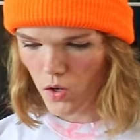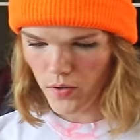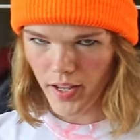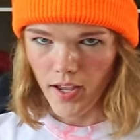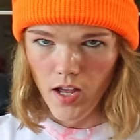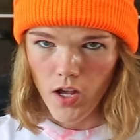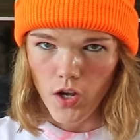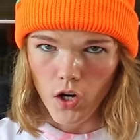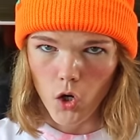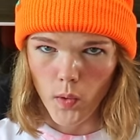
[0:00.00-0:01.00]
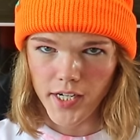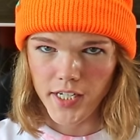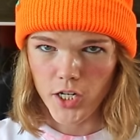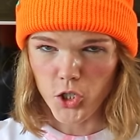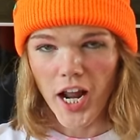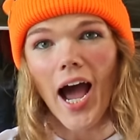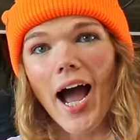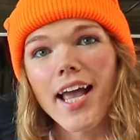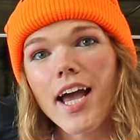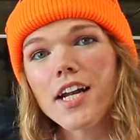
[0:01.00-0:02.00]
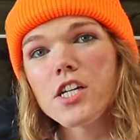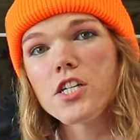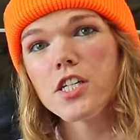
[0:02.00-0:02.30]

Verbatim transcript: Okay, quick tangent. I had a